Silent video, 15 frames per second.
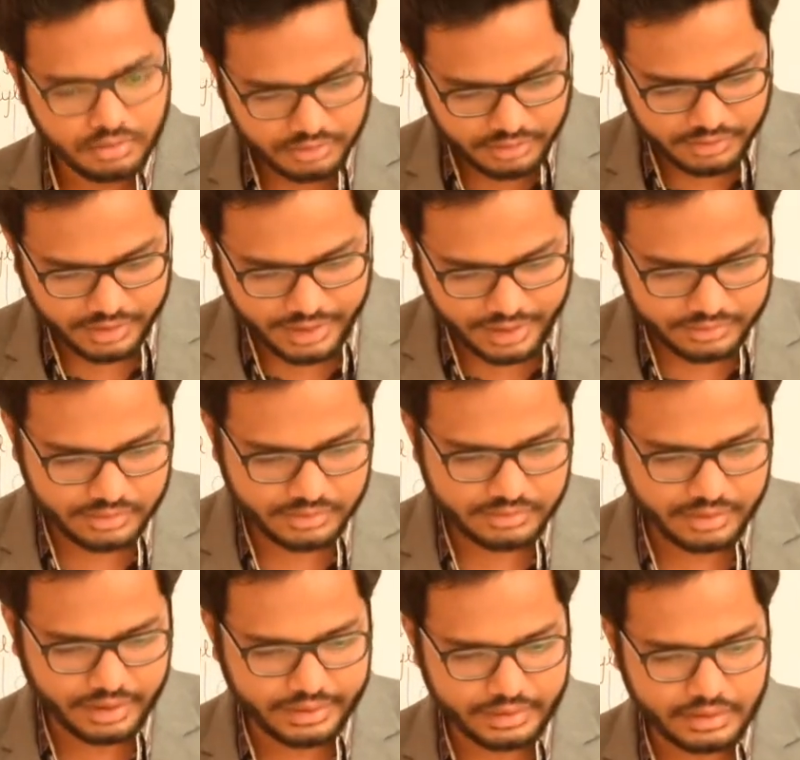citric acid
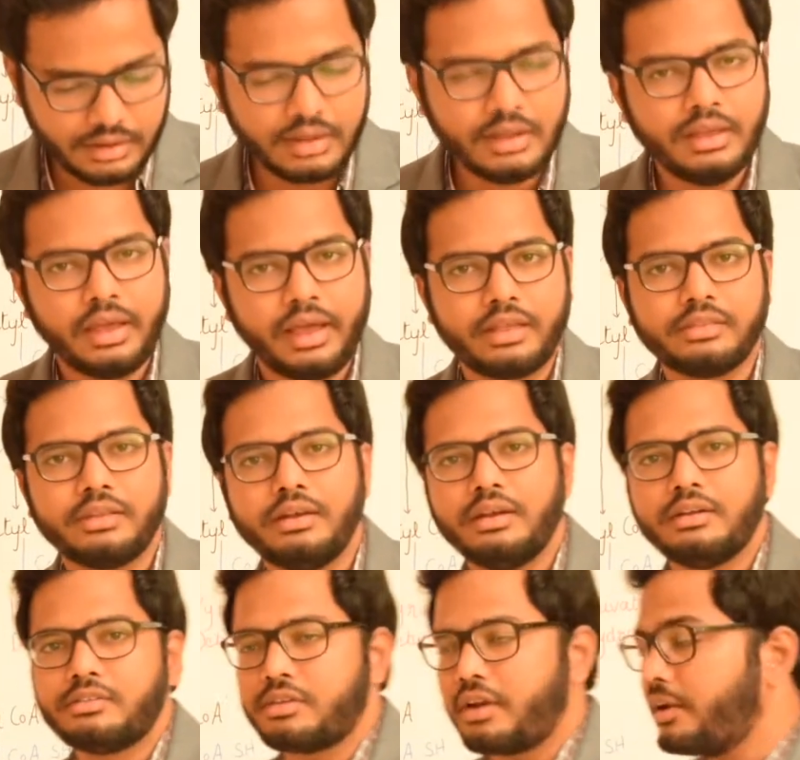cycle, and then
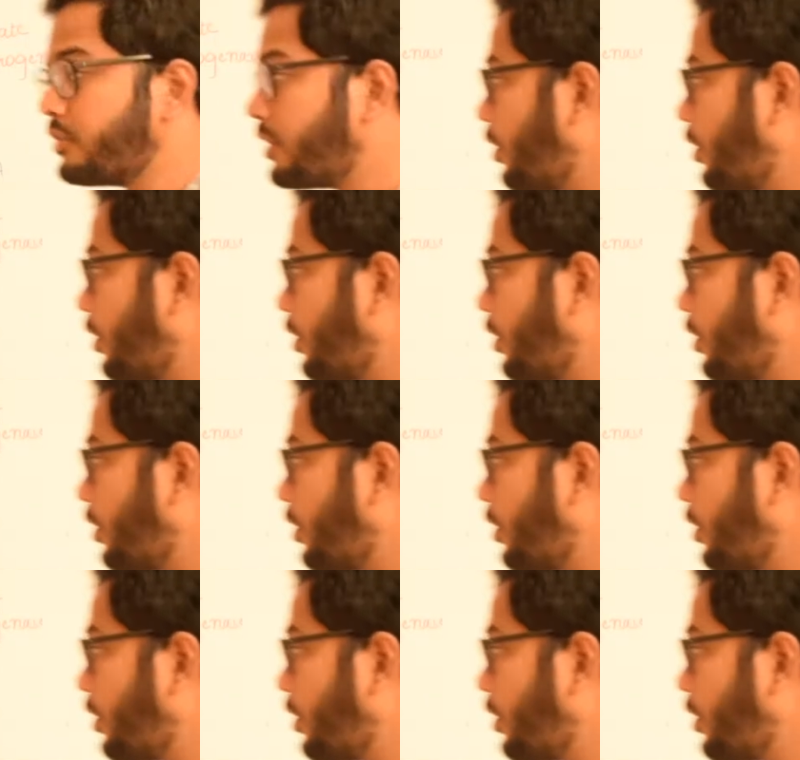let's try to